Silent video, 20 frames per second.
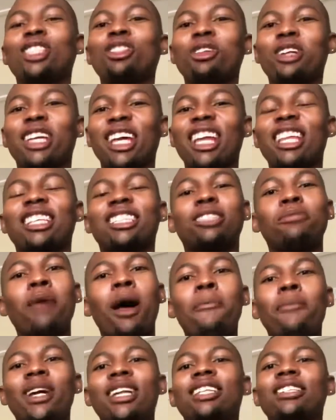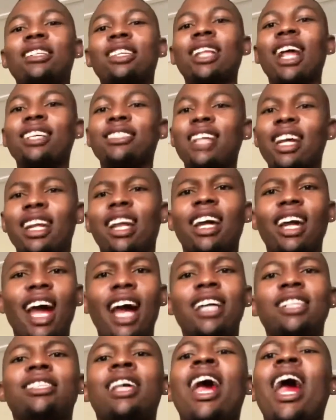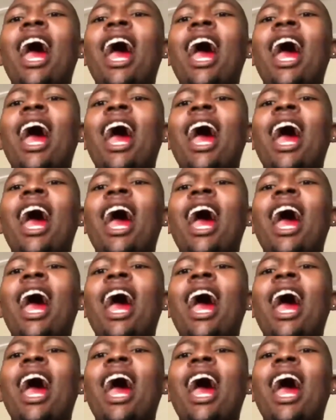together sibambene sixhasana guys